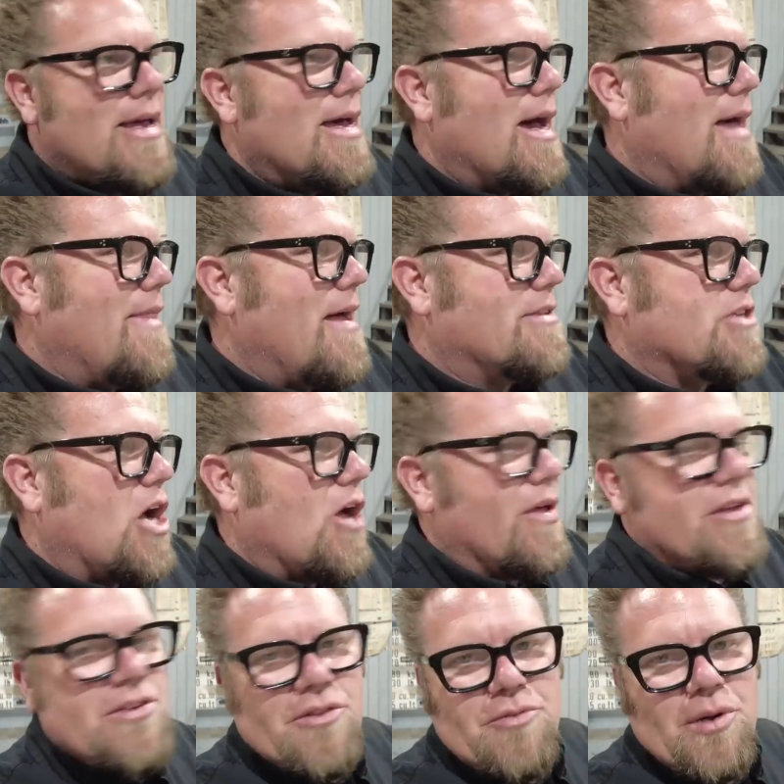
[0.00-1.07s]
Uh, that's all
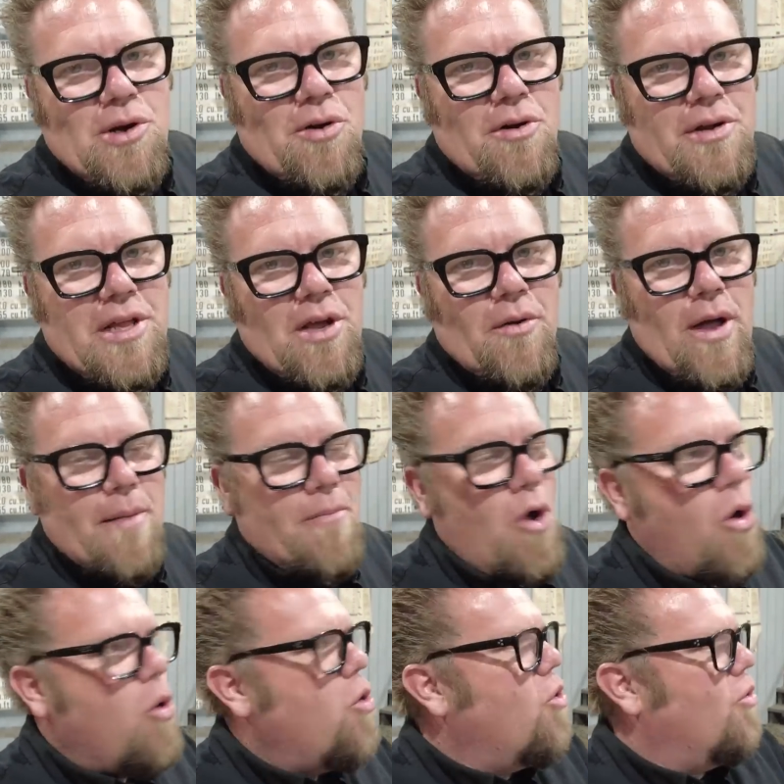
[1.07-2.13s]
inch and three quarter D O M.
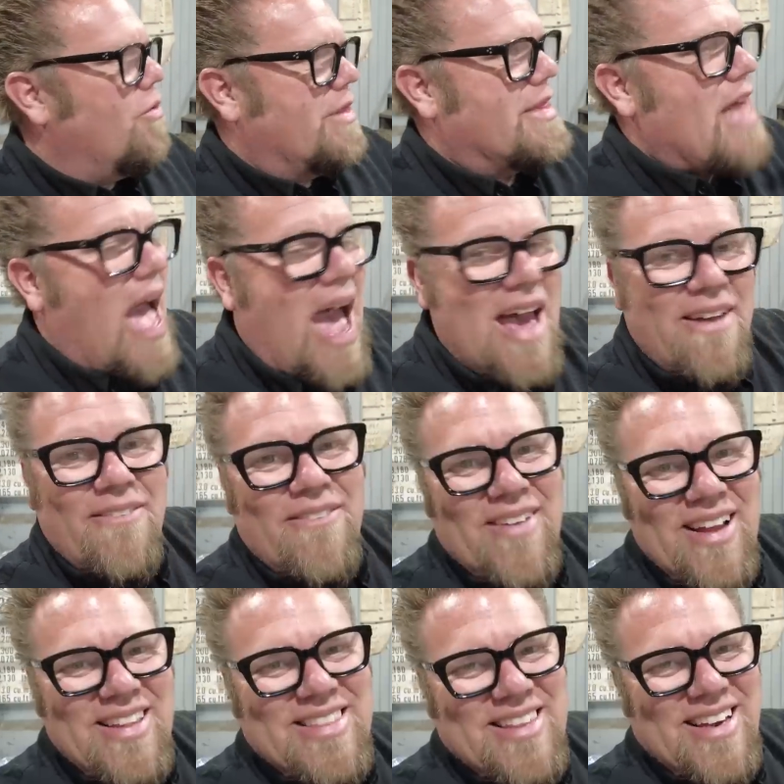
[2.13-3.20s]
Ooh, that
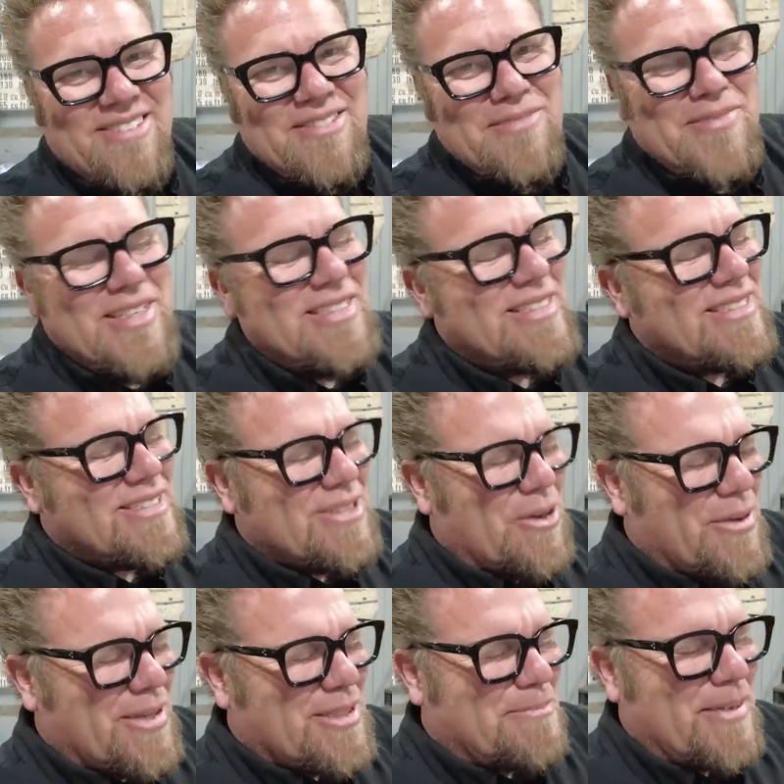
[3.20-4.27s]
right there would be
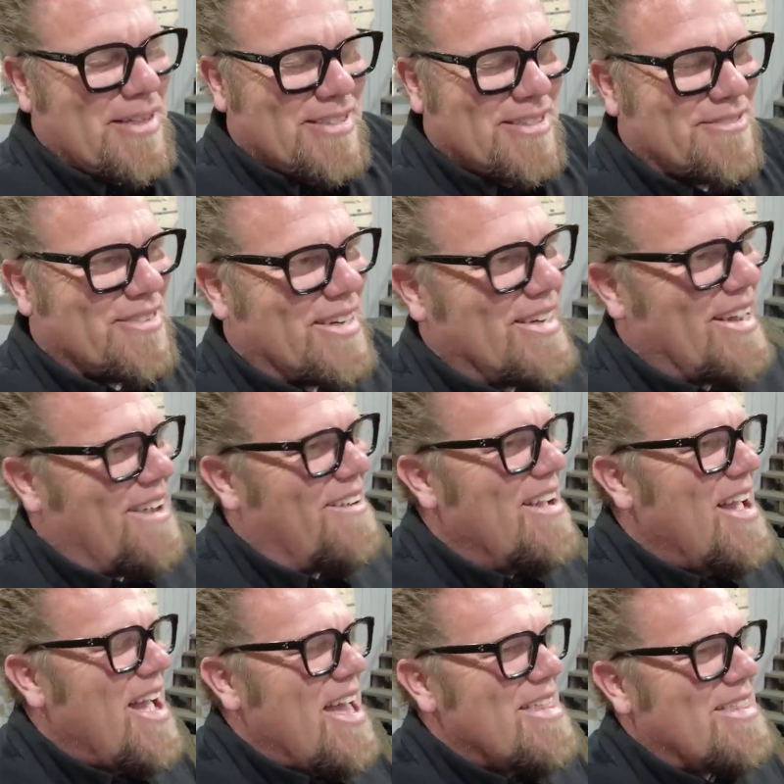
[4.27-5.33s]
so expensive right now.
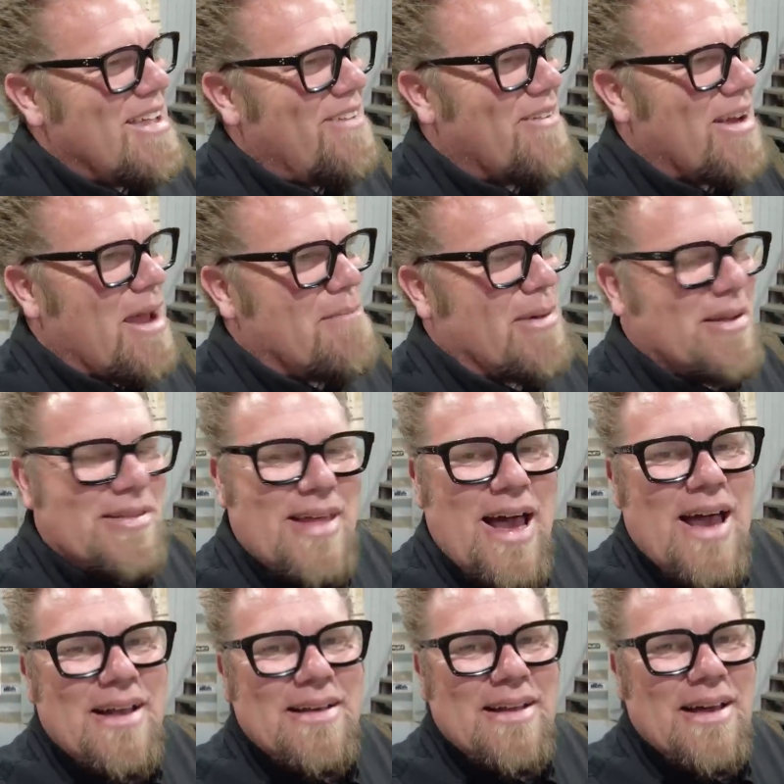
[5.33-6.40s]
I think when I built
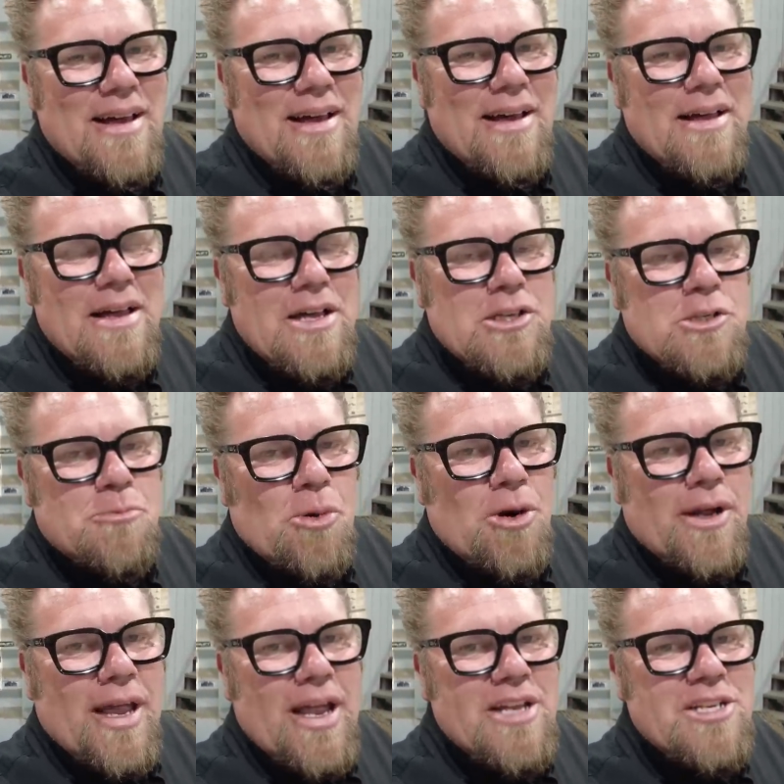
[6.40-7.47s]
that uh,
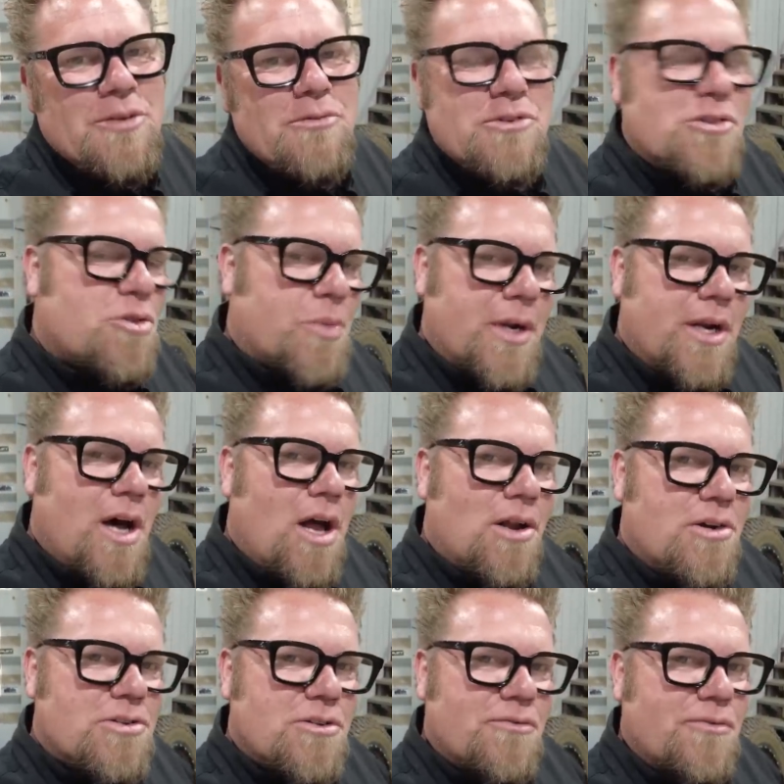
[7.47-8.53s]
sport cage, it was three
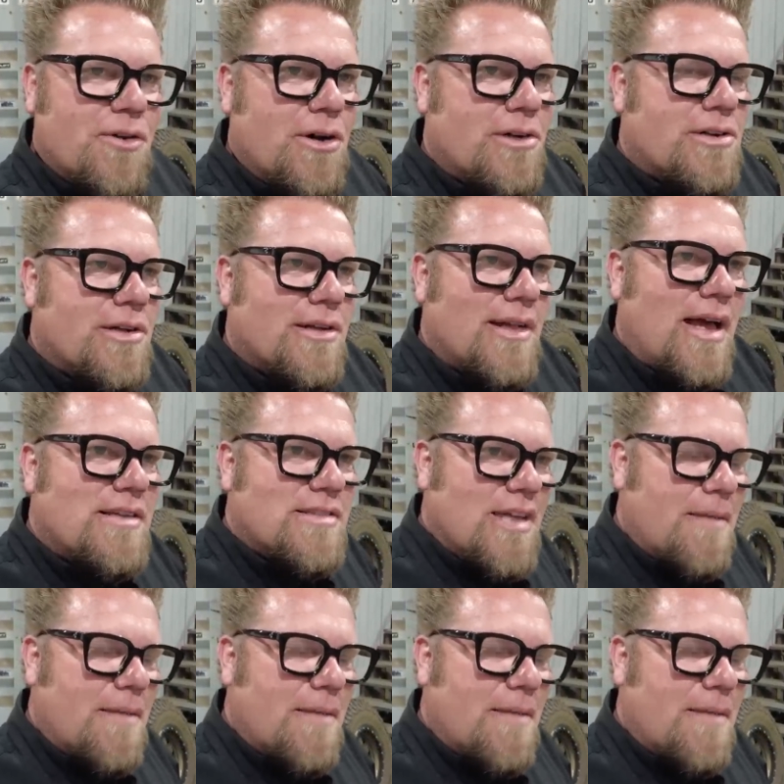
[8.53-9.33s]
dollars a foot. Last